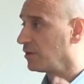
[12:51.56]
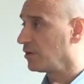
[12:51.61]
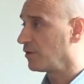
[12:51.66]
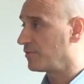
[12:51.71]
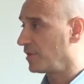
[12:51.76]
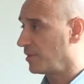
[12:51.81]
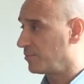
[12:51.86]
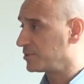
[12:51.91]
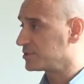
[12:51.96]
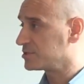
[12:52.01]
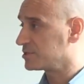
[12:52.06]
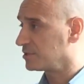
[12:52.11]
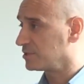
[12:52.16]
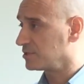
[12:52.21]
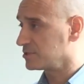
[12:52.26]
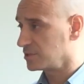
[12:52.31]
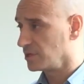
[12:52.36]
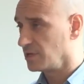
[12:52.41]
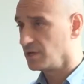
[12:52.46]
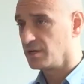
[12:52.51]
of their
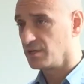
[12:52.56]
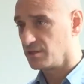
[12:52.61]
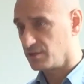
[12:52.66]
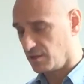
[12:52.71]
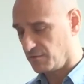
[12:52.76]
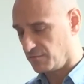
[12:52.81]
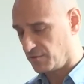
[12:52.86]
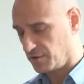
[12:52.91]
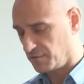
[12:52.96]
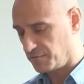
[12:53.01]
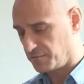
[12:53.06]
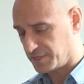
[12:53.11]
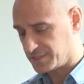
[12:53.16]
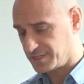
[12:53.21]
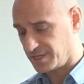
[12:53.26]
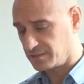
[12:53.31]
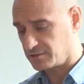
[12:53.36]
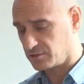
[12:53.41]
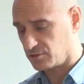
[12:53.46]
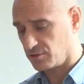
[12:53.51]
business, they're very
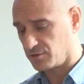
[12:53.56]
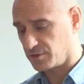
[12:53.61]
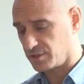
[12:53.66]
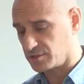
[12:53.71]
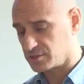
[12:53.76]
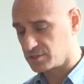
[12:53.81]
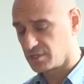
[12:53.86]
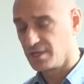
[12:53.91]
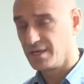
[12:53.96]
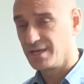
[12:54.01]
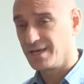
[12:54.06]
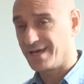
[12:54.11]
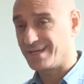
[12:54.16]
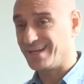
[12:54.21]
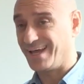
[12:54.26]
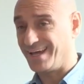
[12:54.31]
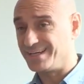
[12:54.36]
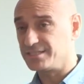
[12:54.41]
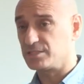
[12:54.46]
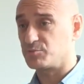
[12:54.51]
fixated on this.
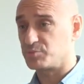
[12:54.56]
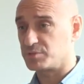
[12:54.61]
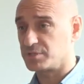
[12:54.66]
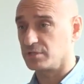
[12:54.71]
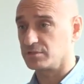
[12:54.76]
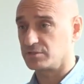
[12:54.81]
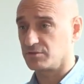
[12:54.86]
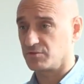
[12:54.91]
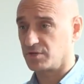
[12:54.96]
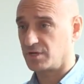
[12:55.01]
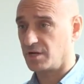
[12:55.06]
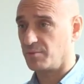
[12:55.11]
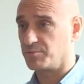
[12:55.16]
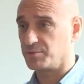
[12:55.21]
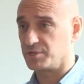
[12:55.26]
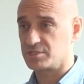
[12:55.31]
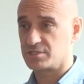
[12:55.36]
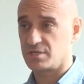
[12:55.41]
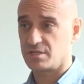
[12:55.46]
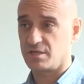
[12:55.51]
And 80% of the
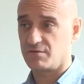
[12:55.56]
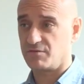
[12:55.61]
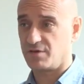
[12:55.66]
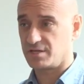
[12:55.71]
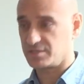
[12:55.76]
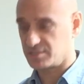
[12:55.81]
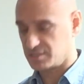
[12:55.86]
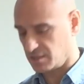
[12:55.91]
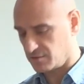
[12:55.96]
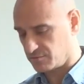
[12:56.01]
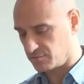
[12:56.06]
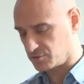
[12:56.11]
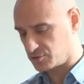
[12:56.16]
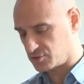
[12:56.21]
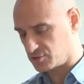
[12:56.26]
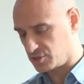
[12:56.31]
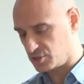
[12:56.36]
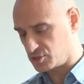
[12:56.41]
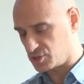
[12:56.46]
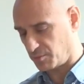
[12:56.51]
companies said they've had several
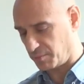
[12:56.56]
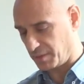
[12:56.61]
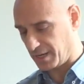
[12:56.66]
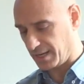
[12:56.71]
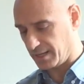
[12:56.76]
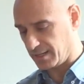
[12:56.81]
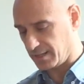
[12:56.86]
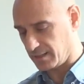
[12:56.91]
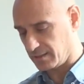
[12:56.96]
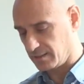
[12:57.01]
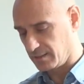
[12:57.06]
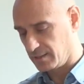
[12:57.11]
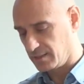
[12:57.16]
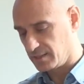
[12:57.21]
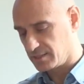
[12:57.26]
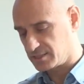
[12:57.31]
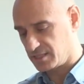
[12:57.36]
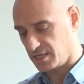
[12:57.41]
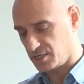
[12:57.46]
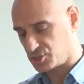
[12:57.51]
strategic planning
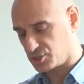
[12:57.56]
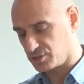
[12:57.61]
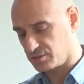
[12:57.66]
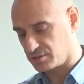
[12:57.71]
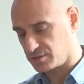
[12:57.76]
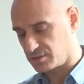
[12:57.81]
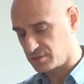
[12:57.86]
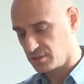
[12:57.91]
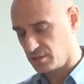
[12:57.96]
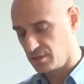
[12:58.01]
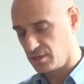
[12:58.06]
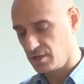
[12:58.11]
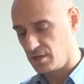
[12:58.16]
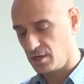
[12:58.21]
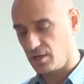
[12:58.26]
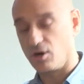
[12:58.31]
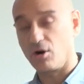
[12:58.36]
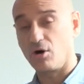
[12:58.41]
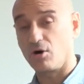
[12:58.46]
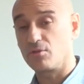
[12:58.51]
sessions
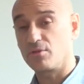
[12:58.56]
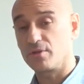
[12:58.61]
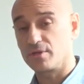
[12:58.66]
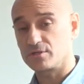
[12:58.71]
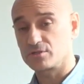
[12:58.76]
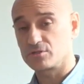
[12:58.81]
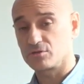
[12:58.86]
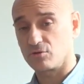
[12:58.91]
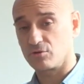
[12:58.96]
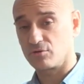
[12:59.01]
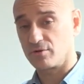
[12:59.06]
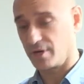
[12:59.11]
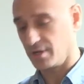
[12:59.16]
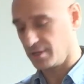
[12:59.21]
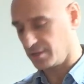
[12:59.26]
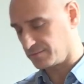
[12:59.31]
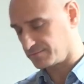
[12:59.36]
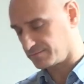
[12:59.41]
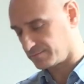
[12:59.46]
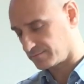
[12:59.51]
on this already.